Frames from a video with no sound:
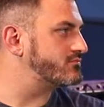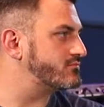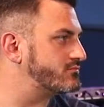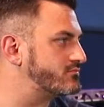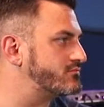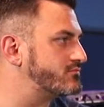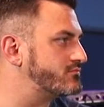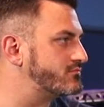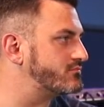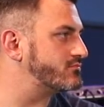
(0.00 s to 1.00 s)

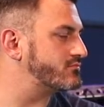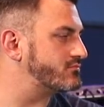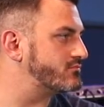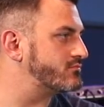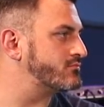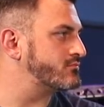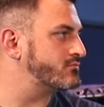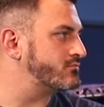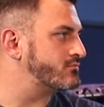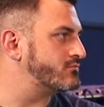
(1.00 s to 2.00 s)

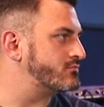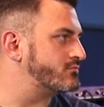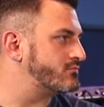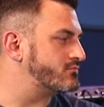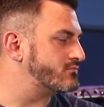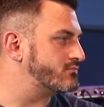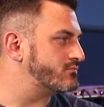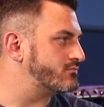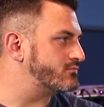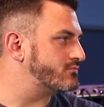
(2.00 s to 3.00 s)

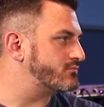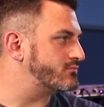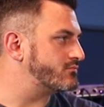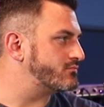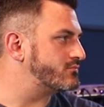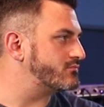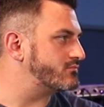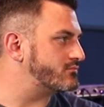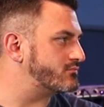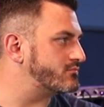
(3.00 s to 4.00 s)

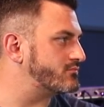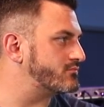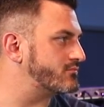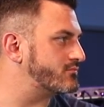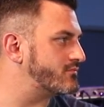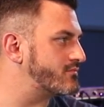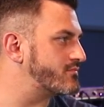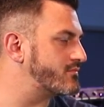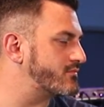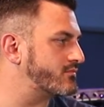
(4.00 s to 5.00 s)

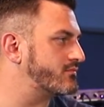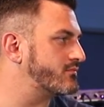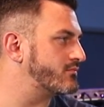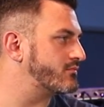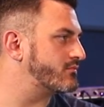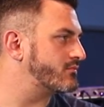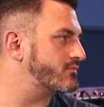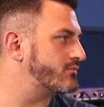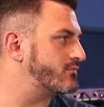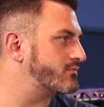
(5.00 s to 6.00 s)

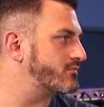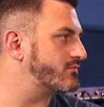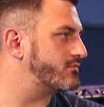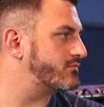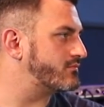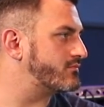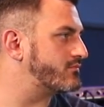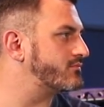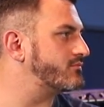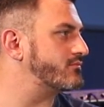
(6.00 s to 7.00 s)

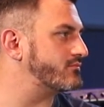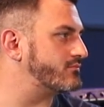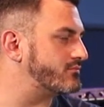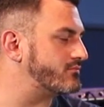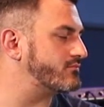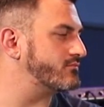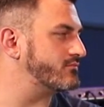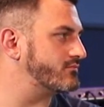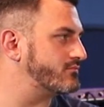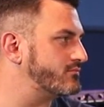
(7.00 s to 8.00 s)

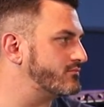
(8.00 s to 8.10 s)
(not speaking)